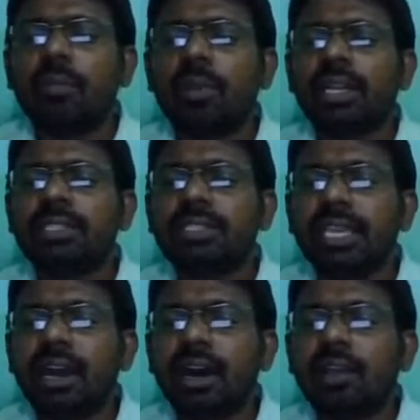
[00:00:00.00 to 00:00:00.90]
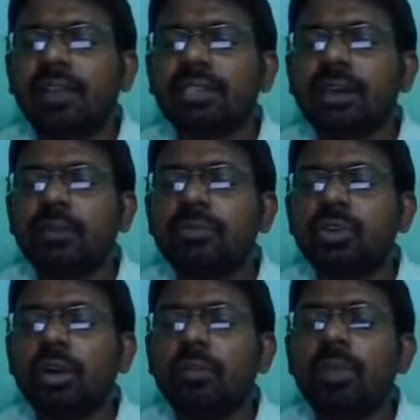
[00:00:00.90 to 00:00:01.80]
but C always
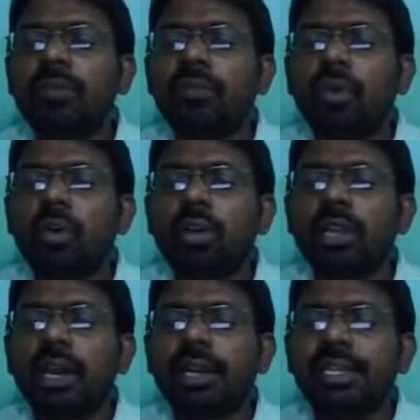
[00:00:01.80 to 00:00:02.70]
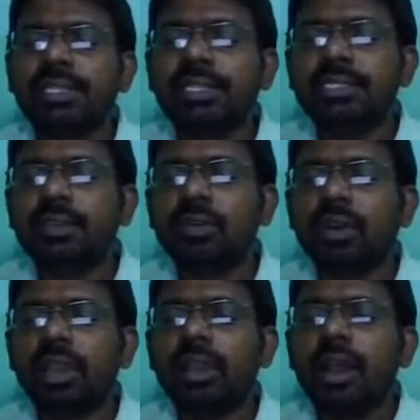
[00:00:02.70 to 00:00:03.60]
observed before the digits.
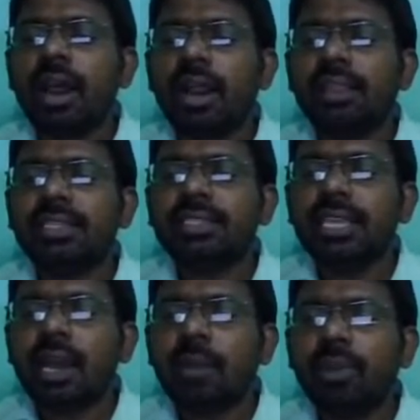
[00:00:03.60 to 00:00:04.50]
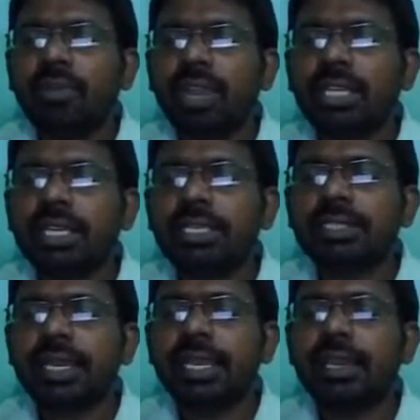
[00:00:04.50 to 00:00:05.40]
Okay, and the C abbreviation
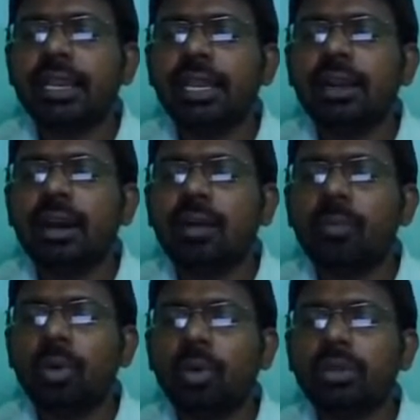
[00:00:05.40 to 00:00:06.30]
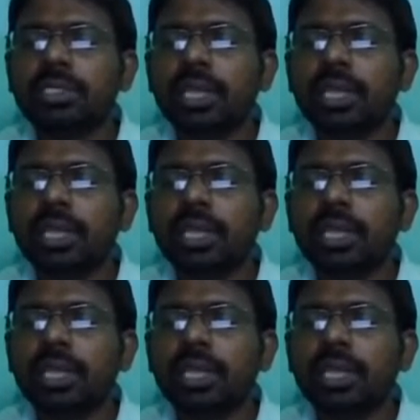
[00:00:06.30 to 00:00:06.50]
is cyclic compound.